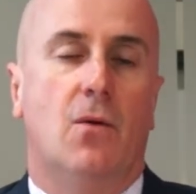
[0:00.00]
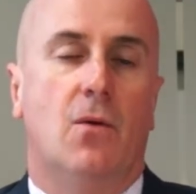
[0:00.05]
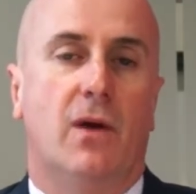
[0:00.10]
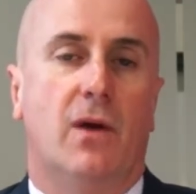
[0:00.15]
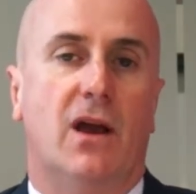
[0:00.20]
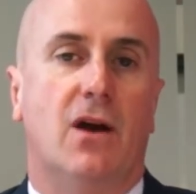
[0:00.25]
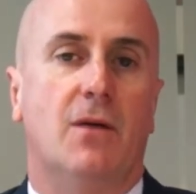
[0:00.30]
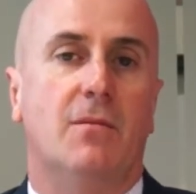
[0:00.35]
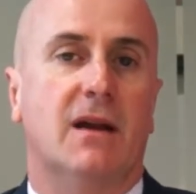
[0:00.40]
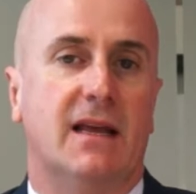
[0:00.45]
We
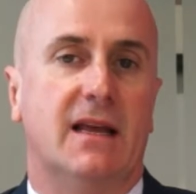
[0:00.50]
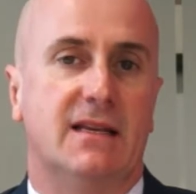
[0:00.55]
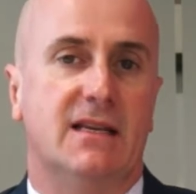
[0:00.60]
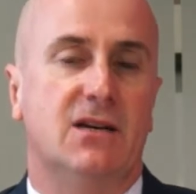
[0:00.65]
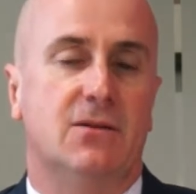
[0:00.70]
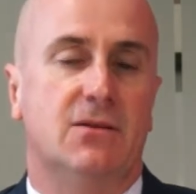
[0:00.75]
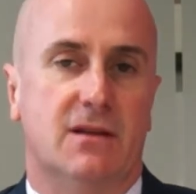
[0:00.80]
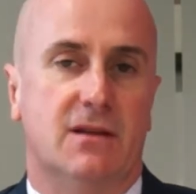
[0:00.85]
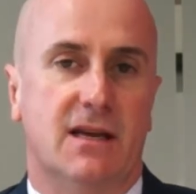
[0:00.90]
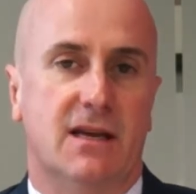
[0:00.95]
commonly
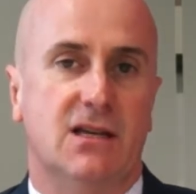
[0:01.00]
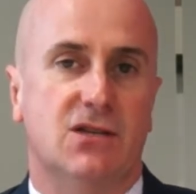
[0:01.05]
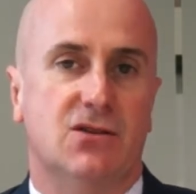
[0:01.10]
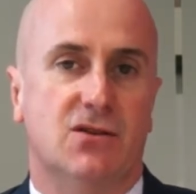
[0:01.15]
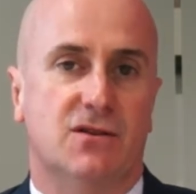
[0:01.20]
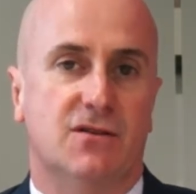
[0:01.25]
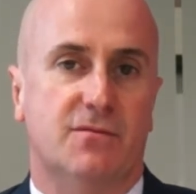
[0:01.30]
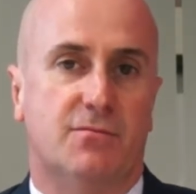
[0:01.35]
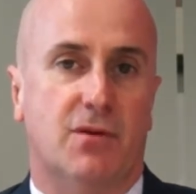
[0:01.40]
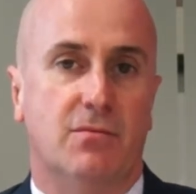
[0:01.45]
deal with these
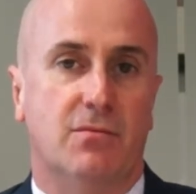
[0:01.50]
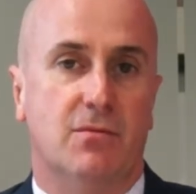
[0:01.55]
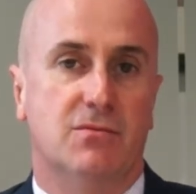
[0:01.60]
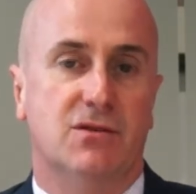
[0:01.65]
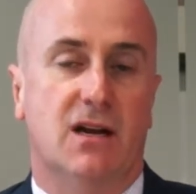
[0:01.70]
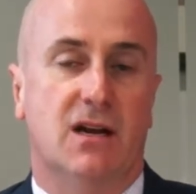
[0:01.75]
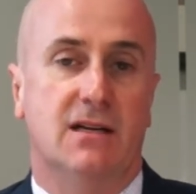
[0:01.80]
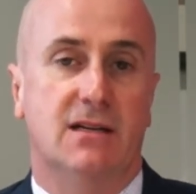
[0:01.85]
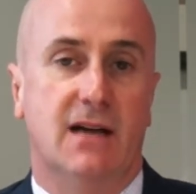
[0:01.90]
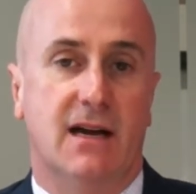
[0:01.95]
sorts of problems
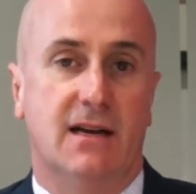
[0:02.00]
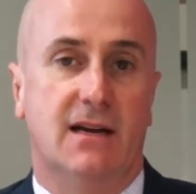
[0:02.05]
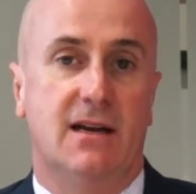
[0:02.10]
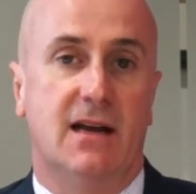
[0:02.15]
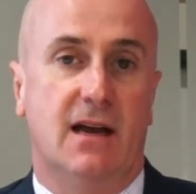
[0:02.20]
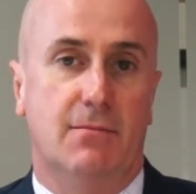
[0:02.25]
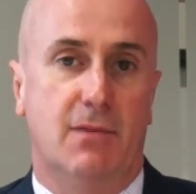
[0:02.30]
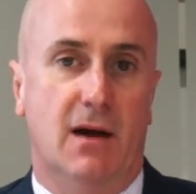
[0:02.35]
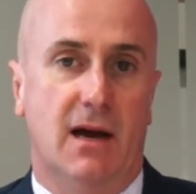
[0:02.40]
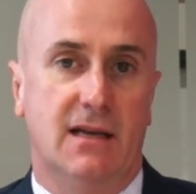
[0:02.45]
on a
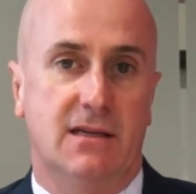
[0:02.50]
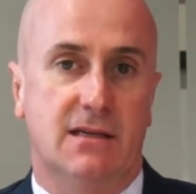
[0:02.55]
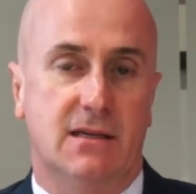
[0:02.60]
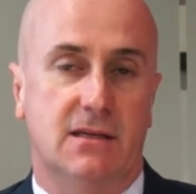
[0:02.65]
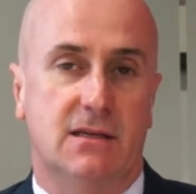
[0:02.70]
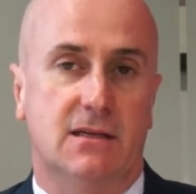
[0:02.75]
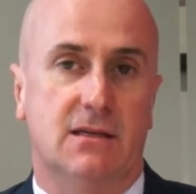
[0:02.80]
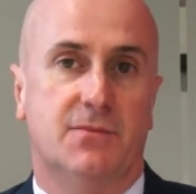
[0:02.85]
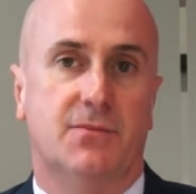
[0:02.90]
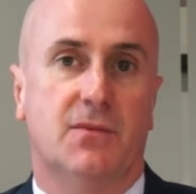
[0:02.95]
day-to-day
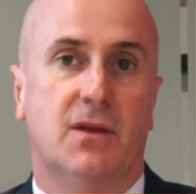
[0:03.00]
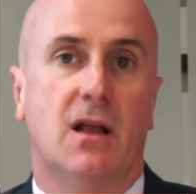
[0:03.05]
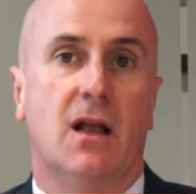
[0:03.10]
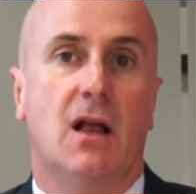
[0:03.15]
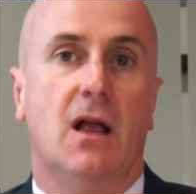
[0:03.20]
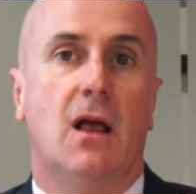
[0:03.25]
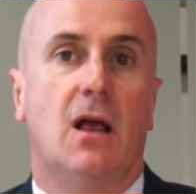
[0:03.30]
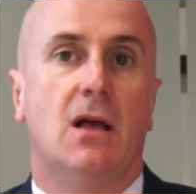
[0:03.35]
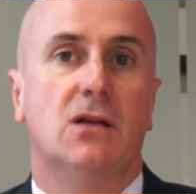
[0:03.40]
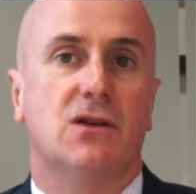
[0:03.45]
basis.
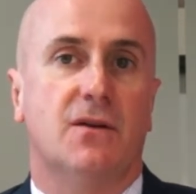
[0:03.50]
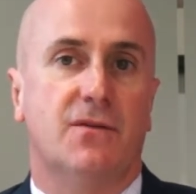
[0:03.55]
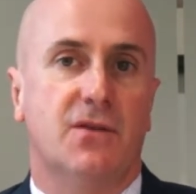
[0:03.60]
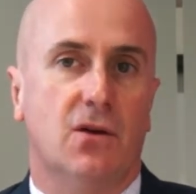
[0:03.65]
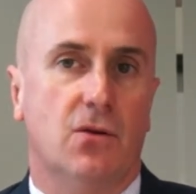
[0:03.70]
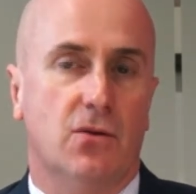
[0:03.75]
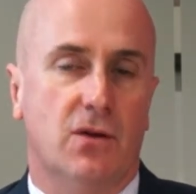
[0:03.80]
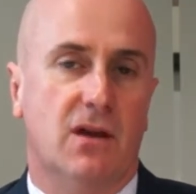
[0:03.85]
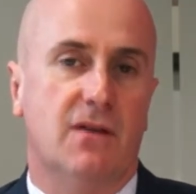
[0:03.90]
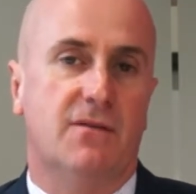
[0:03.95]
So if
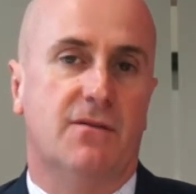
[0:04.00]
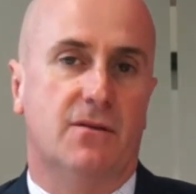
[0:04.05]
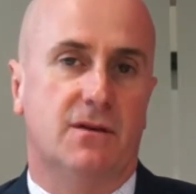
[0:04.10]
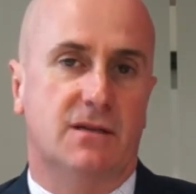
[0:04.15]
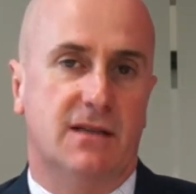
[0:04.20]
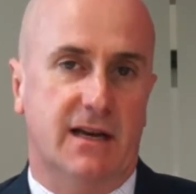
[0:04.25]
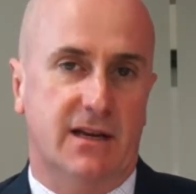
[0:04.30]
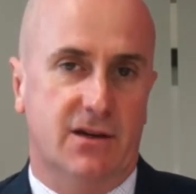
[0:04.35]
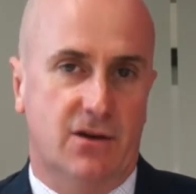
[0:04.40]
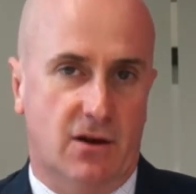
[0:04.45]
you're looking for a
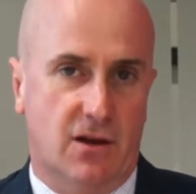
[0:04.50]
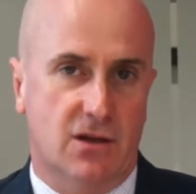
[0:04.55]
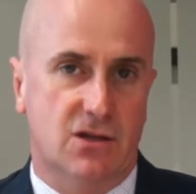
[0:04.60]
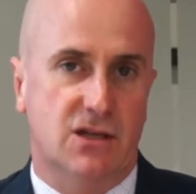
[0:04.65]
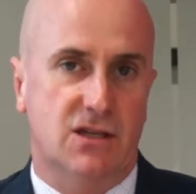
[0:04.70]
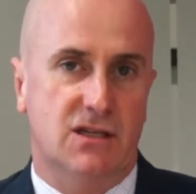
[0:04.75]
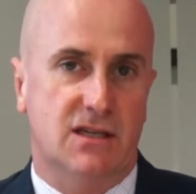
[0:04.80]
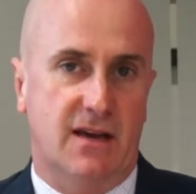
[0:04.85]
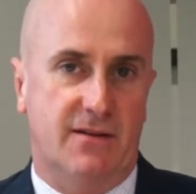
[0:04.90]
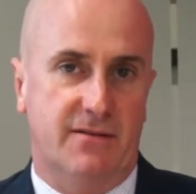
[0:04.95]

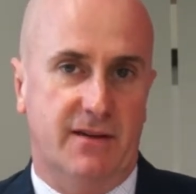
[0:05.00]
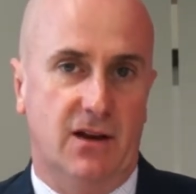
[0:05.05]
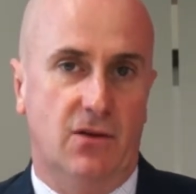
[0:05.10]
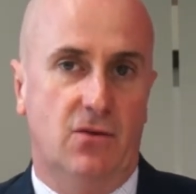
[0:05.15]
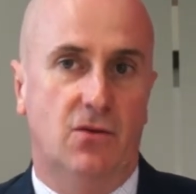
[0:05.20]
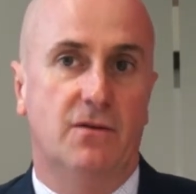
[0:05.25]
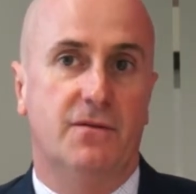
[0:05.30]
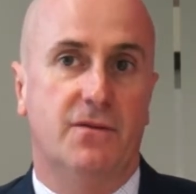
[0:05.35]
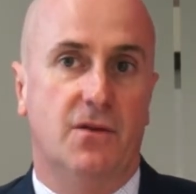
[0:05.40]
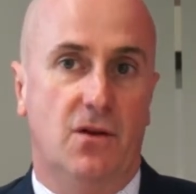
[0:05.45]
technology-savvy
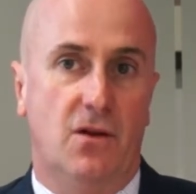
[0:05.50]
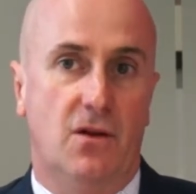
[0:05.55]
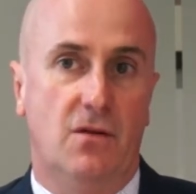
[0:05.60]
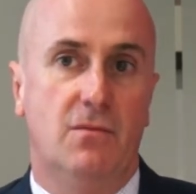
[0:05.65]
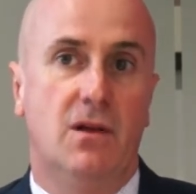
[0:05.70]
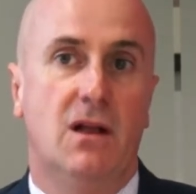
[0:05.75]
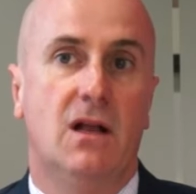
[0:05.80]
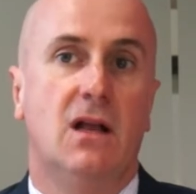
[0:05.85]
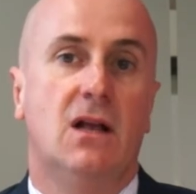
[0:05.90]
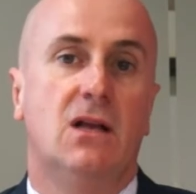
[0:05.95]
law firm
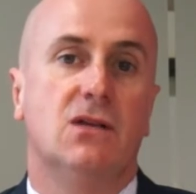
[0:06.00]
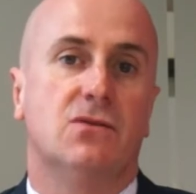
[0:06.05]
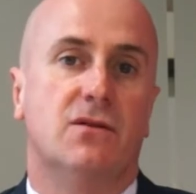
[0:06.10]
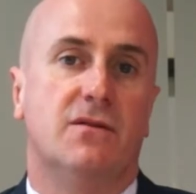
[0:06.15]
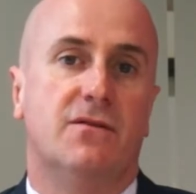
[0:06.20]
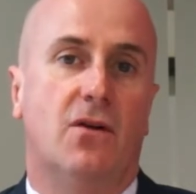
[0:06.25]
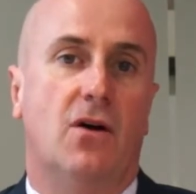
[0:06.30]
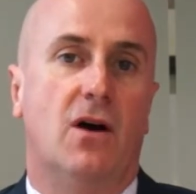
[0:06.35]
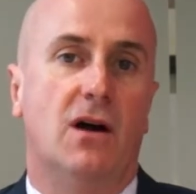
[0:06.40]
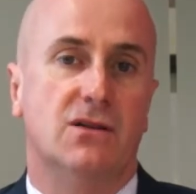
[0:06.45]
to
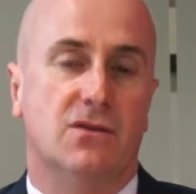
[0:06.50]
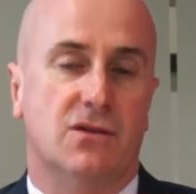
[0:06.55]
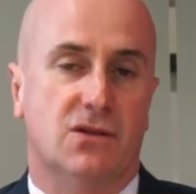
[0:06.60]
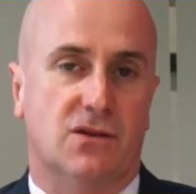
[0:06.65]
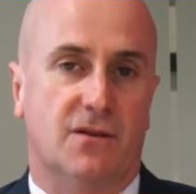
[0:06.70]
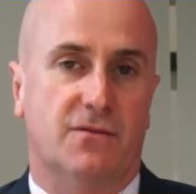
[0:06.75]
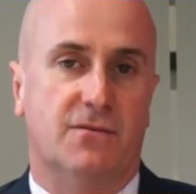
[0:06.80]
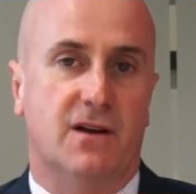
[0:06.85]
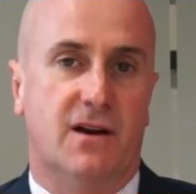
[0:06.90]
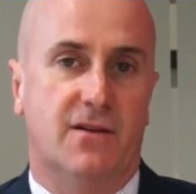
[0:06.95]
advise on
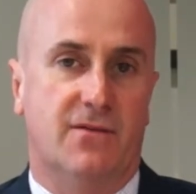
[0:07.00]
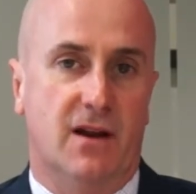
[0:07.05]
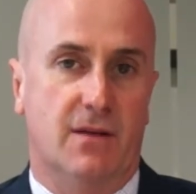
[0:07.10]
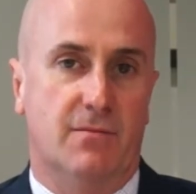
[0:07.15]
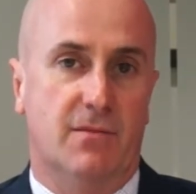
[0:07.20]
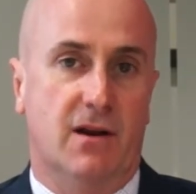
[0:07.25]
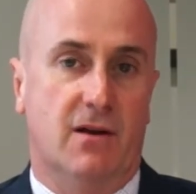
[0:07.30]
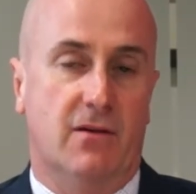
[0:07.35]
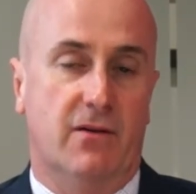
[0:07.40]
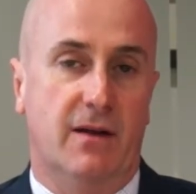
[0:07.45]
software
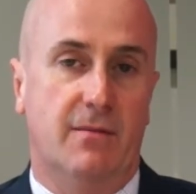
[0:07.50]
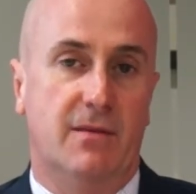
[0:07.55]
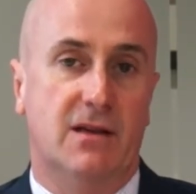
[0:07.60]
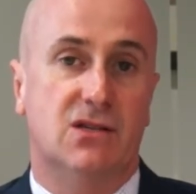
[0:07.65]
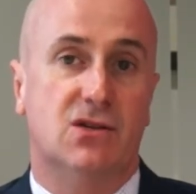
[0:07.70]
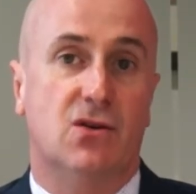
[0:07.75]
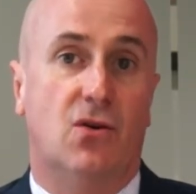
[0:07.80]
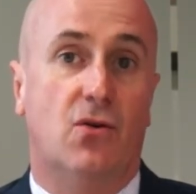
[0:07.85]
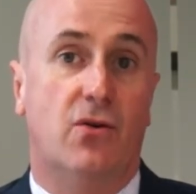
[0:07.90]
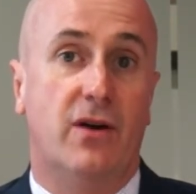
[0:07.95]
development
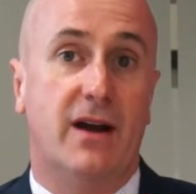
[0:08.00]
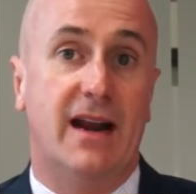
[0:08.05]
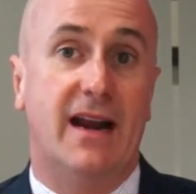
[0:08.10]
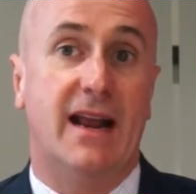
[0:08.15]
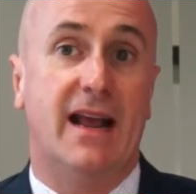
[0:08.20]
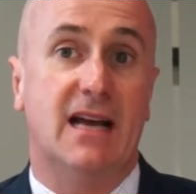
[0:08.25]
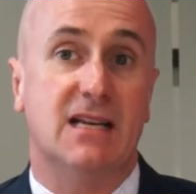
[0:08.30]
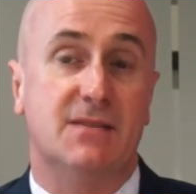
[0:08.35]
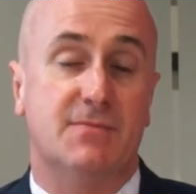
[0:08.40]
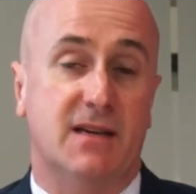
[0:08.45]
agreements or in
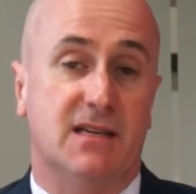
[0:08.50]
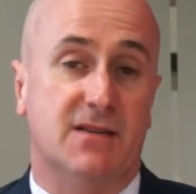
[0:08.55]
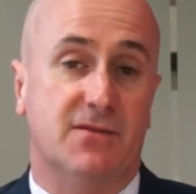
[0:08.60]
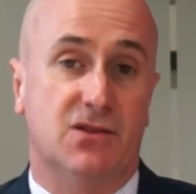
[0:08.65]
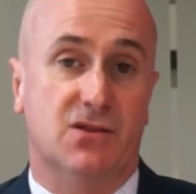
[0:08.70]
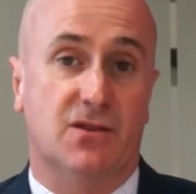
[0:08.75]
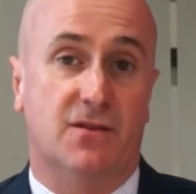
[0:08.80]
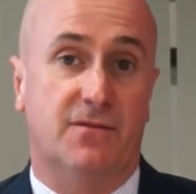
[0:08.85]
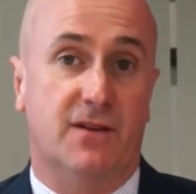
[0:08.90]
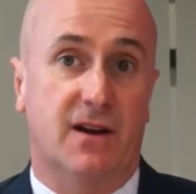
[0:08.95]
any aspect of a
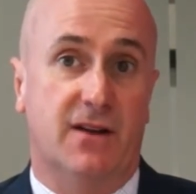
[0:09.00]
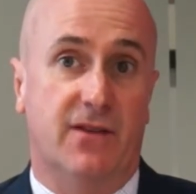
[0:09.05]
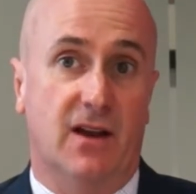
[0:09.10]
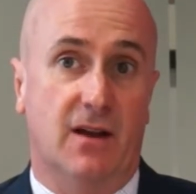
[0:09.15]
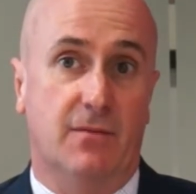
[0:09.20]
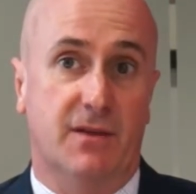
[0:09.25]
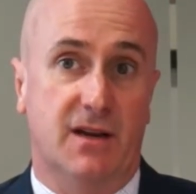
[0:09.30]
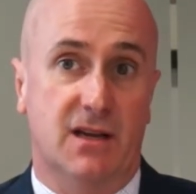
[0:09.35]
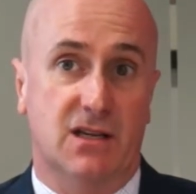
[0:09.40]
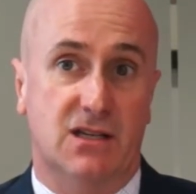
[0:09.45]
software
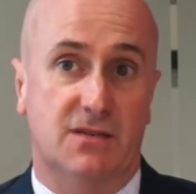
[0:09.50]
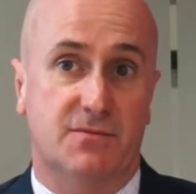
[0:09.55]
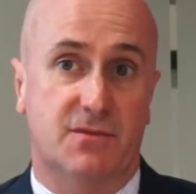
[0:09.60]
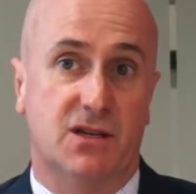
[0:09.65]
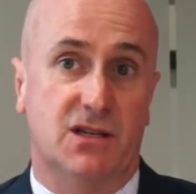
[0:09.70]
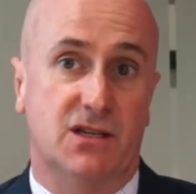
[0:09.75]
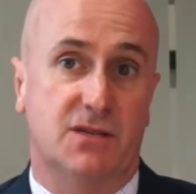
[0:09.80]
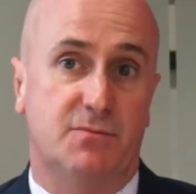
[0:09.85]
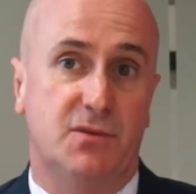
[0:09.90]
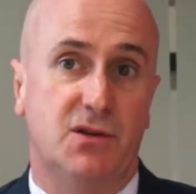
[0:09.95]
development
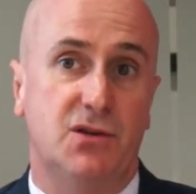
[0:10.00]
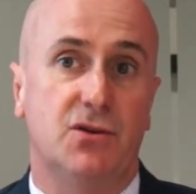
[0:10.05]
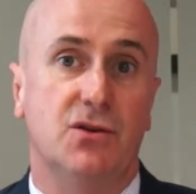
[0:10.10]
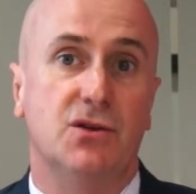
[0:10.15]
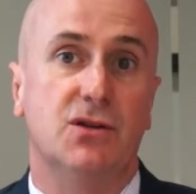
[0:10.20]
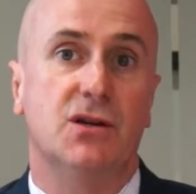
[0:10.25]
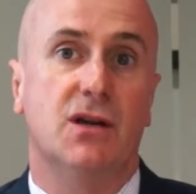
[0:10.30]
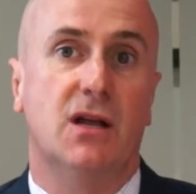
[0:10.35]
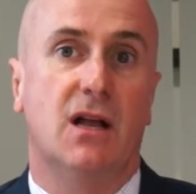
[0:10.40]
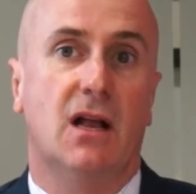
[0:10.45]
dispute,